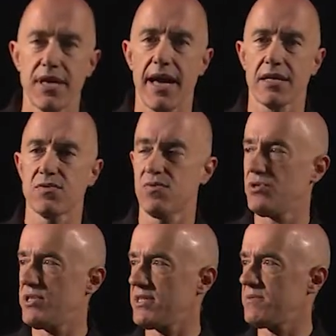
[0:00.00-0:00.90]
x will
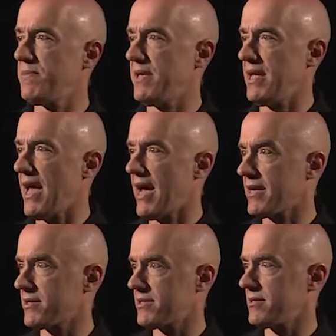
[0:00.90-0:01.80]
just be
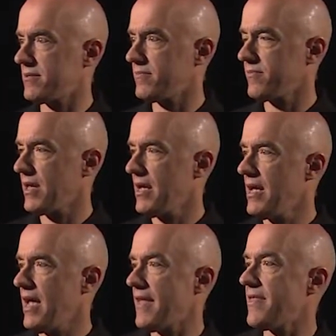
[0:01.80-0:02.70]
x.
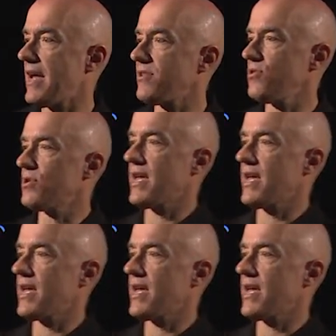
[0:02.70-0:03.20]
And then you